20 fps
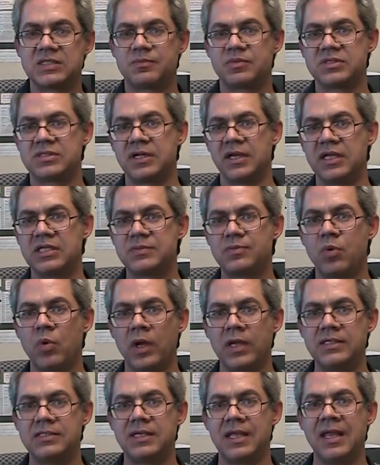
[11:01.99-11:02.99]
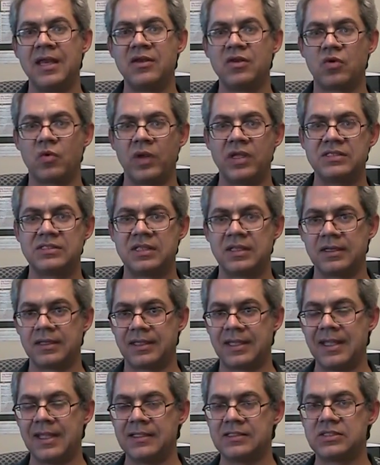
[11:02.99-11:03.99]
percentage point increase in the
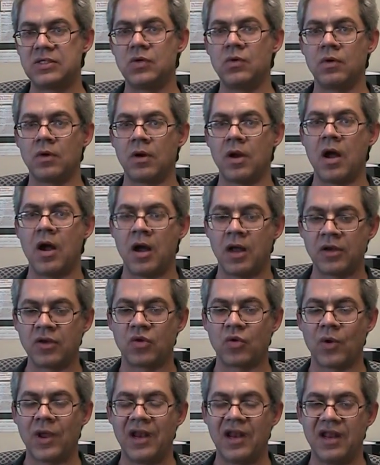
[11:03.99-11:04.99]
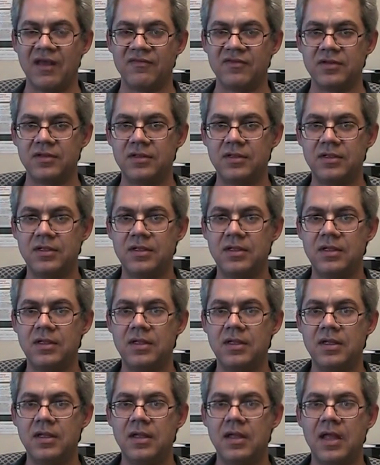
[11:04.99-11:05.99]
kids who are on grade level.
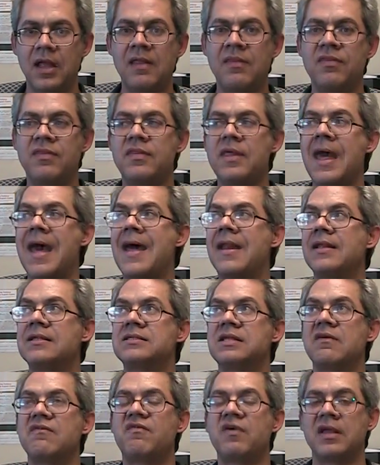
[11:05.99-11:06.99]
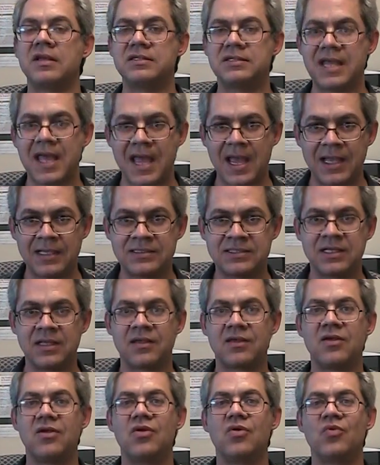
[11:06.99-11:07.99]
And that is a
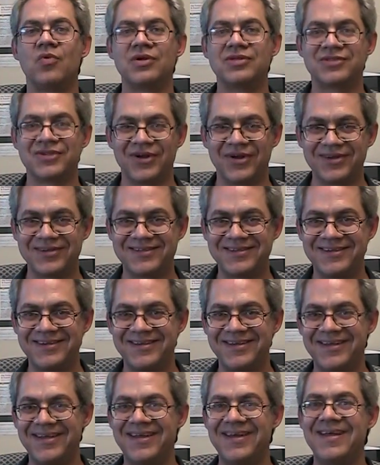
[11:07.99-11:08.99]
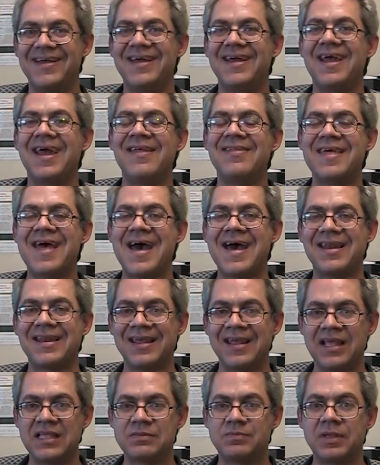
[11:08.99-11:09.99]
fantastic result. And that
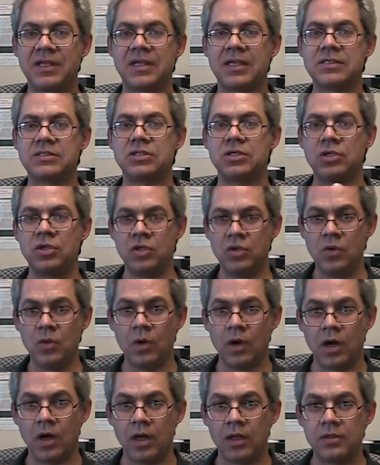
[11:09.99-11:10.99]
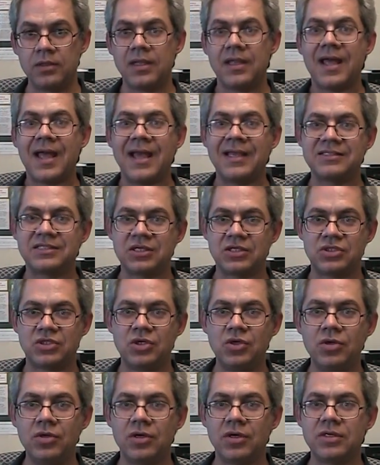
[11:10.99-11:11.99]
is because you all, as the
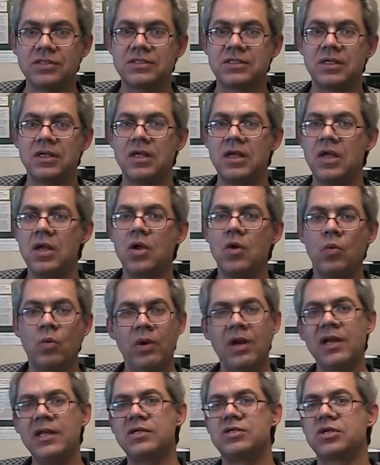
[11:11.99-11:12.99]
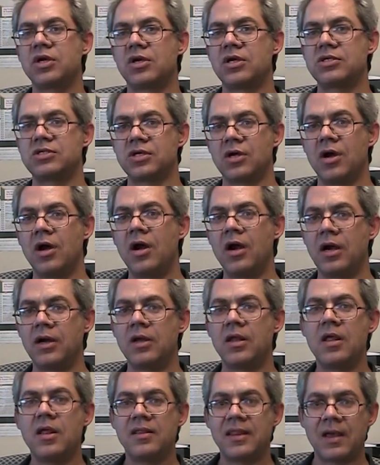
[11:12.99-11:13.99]
tutors, really took it to heart
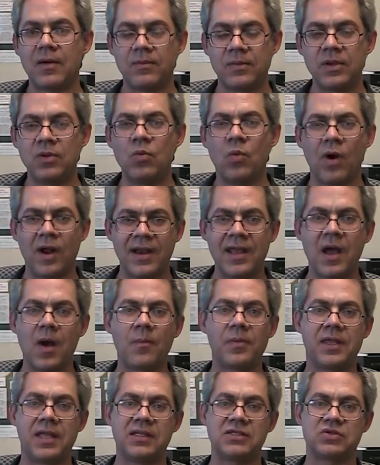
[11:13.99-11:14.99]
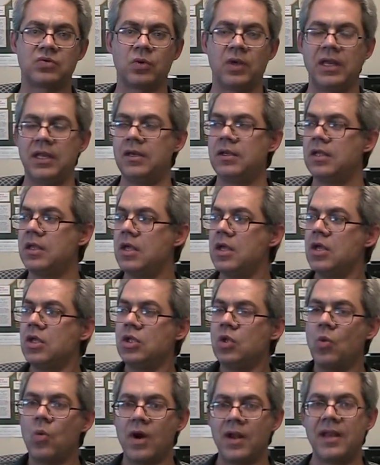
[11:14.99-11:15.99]
that you want to help kids read,
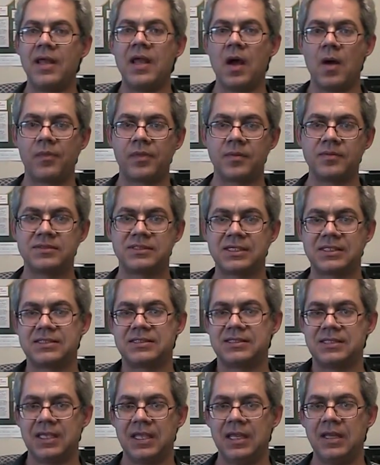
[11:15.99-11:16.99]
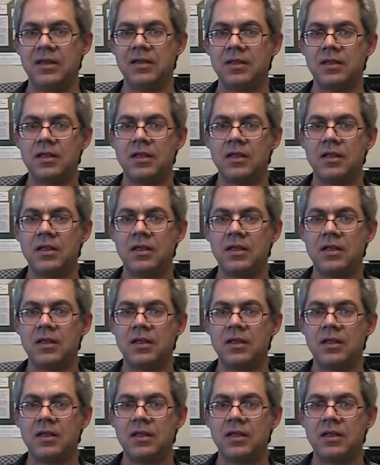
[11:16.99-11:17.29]
you want to help them succeed,